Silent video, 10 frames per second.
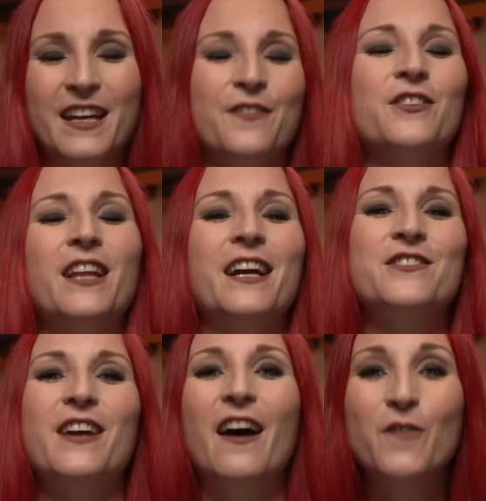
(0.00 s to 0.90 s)
if you'd like
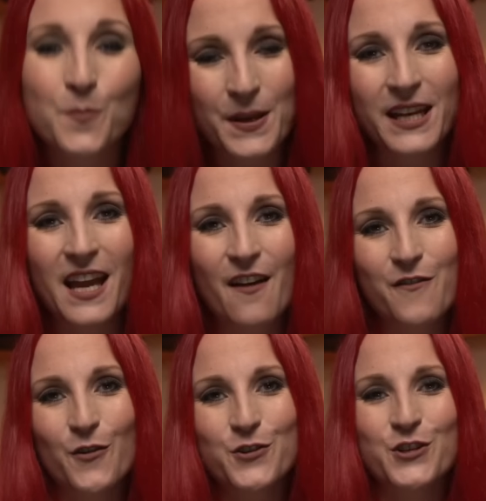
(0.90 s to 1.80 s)
to have a PDF
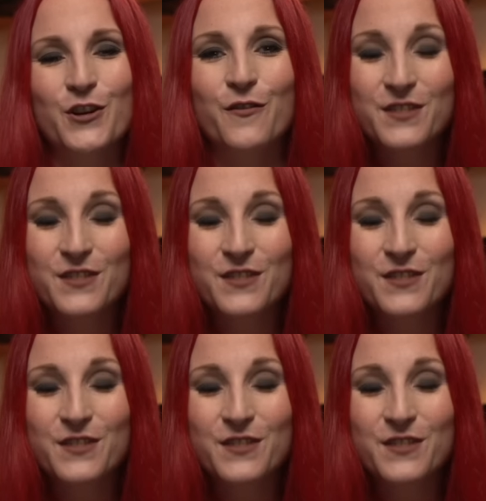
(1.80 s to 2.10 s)
version of